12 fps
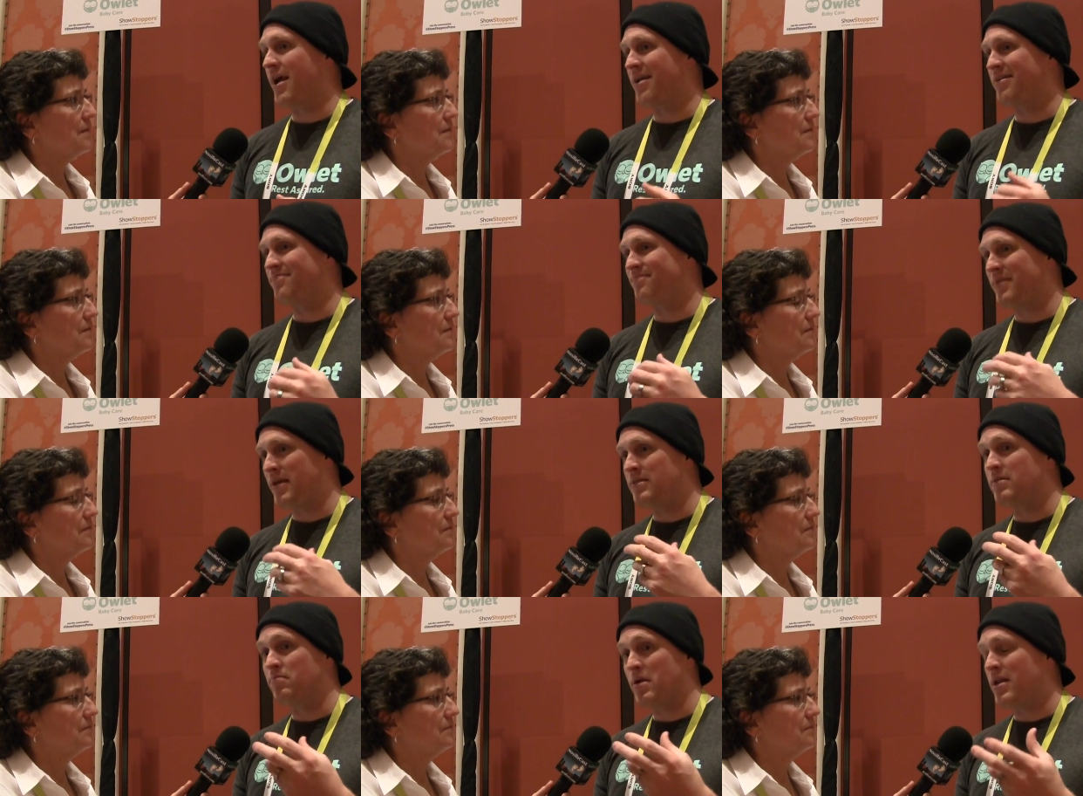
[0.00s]
Speaker 1: and
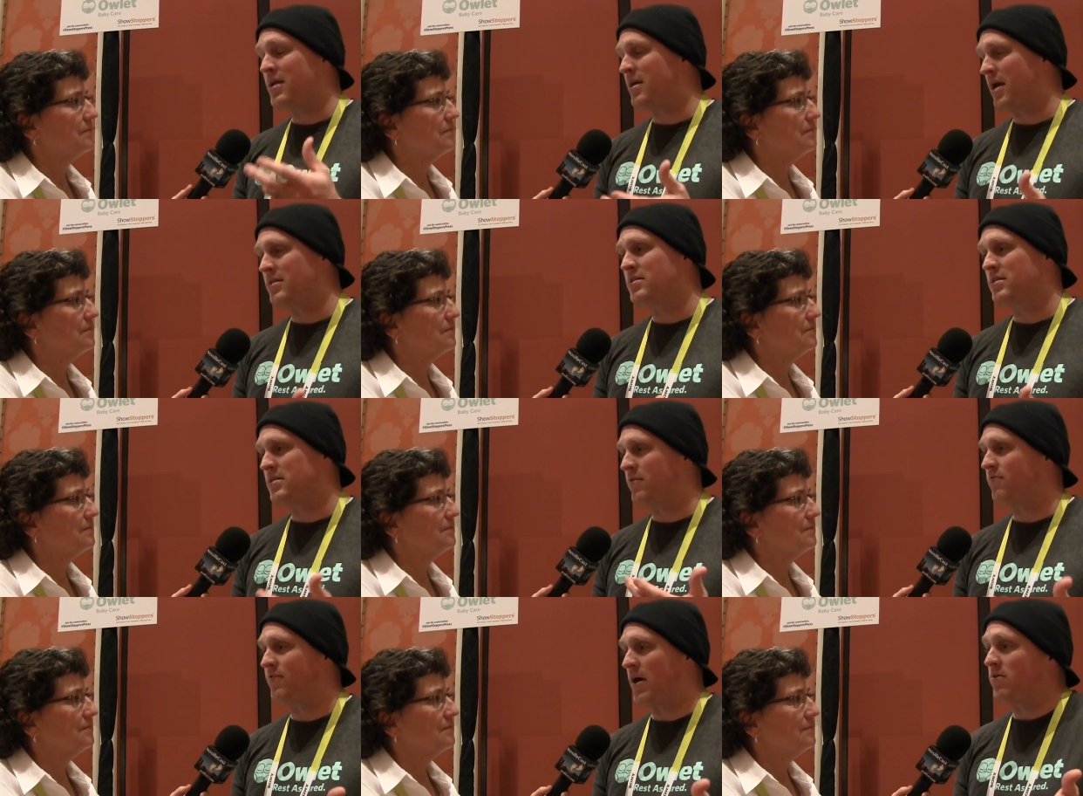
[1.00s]
in many cases, they
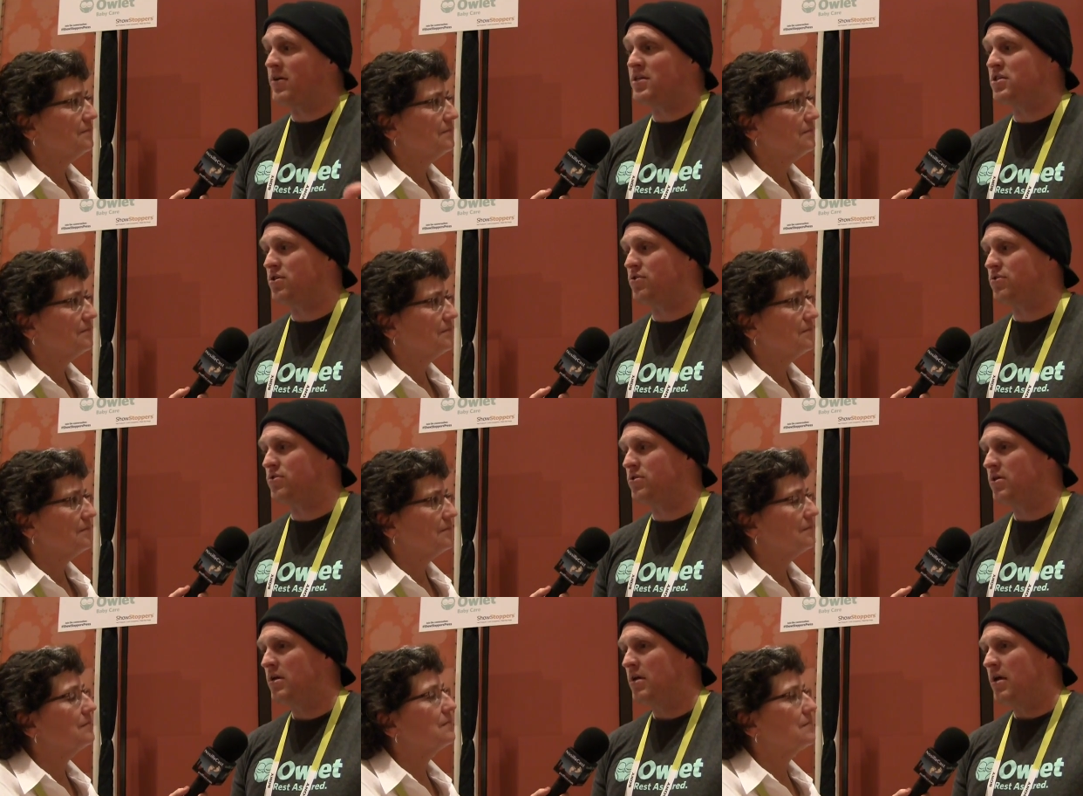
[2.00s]
found issues
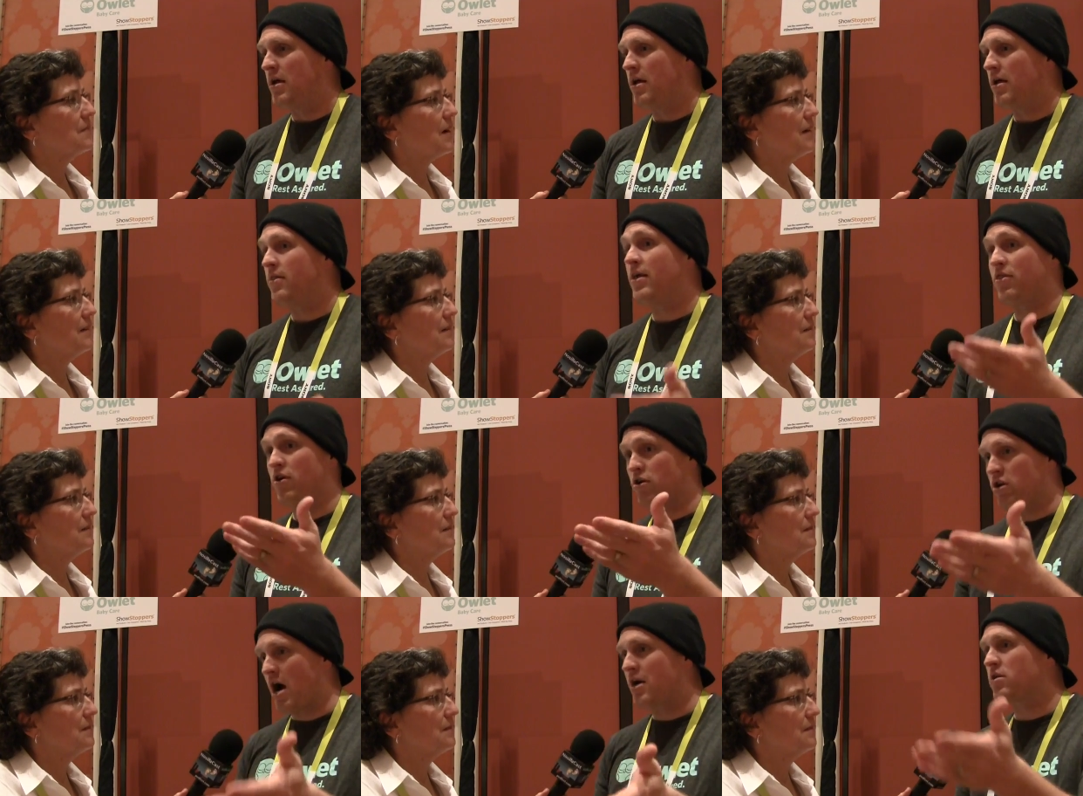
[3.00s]
that their
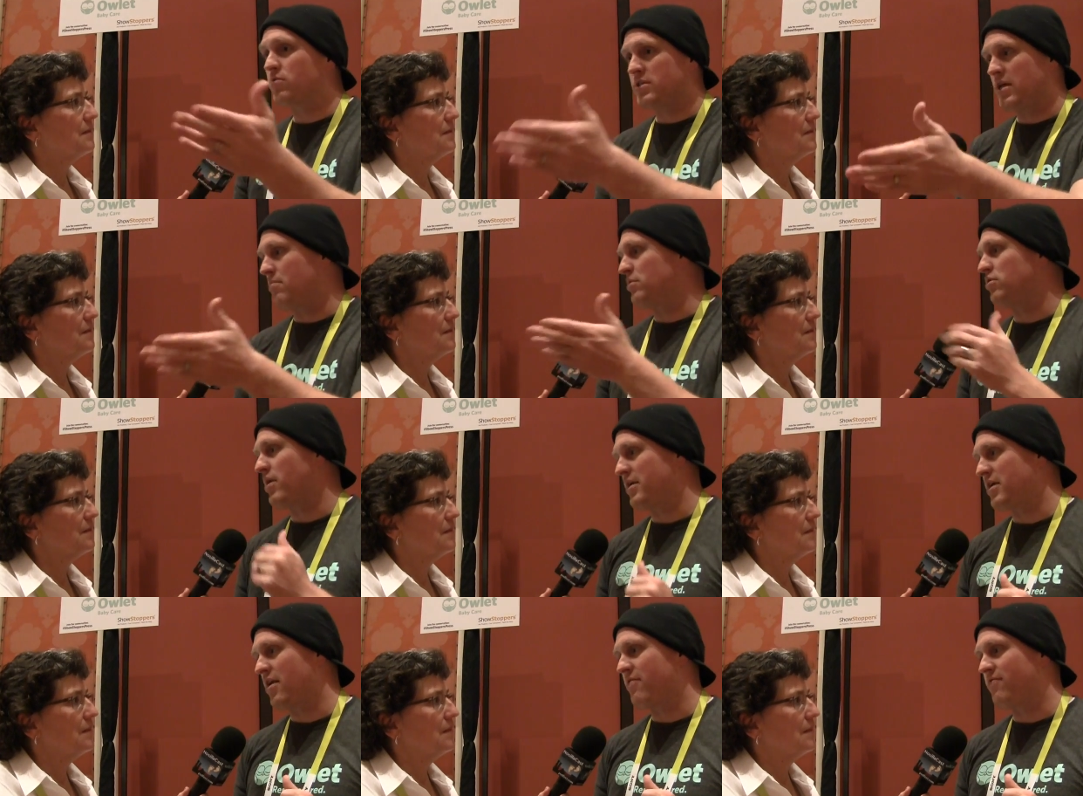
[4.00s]
doctor was able to
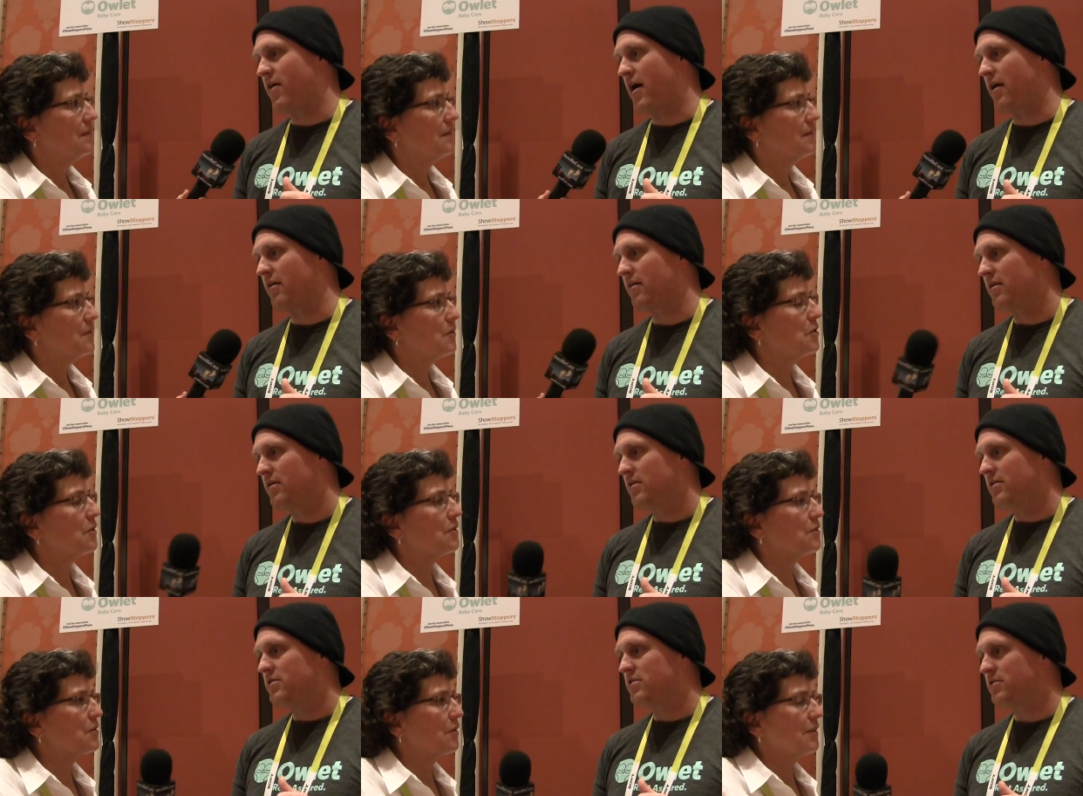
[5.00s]
identify.
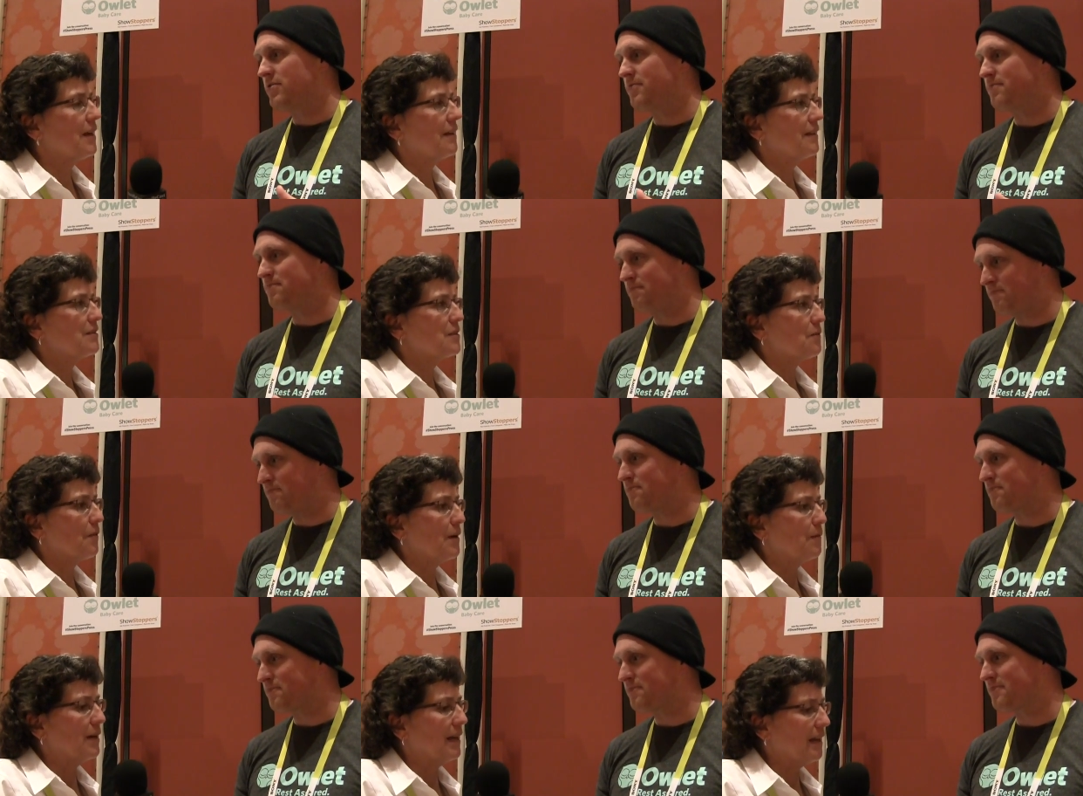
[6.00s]
Speaker 2: Sure, sure. Yeah, that's the right
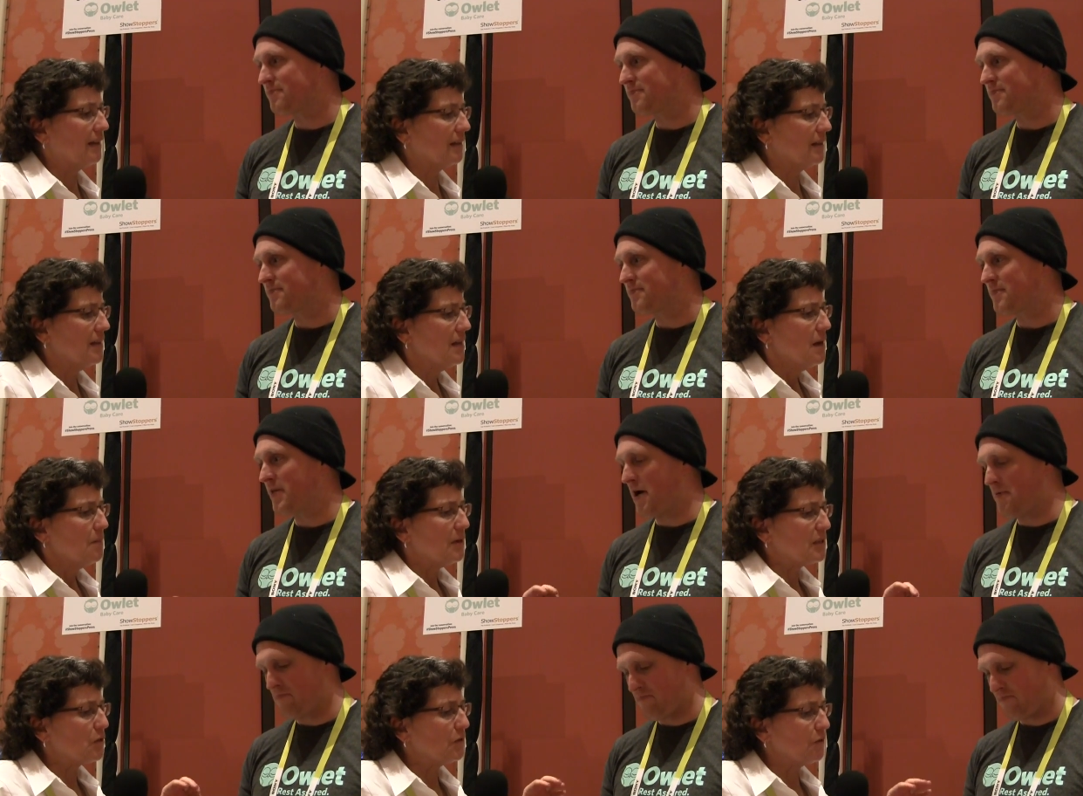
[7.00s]
way to handle it. Yeah.
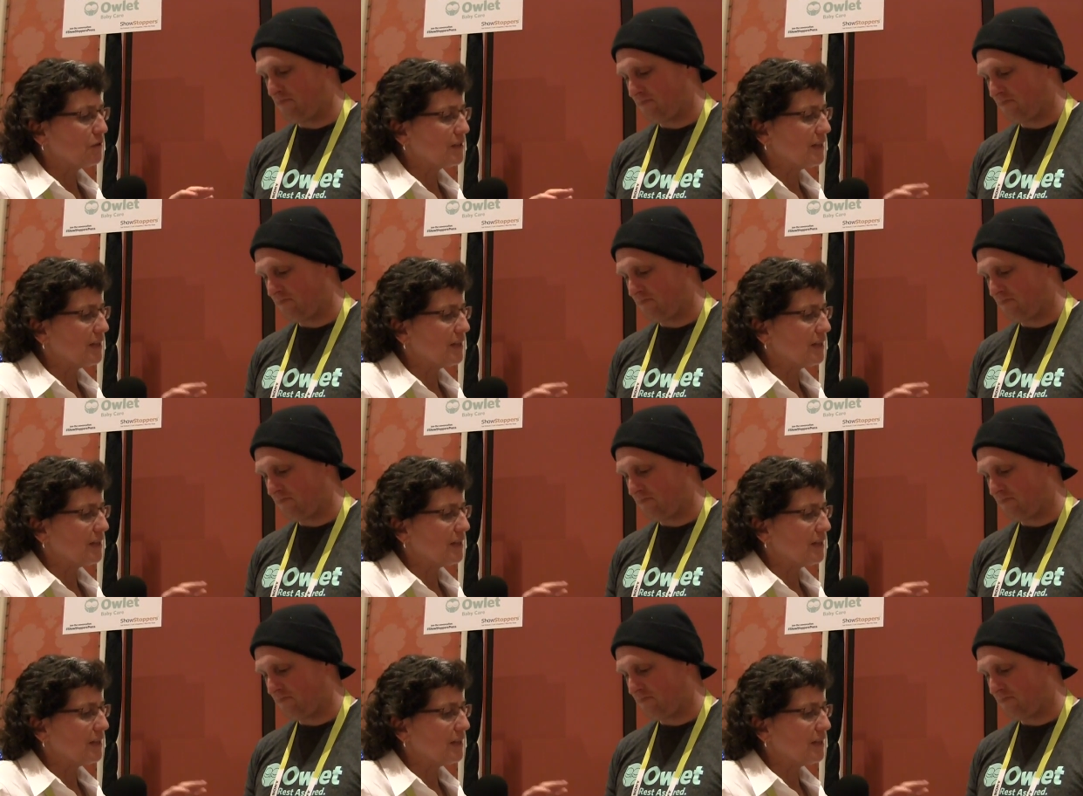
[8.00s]
But so you're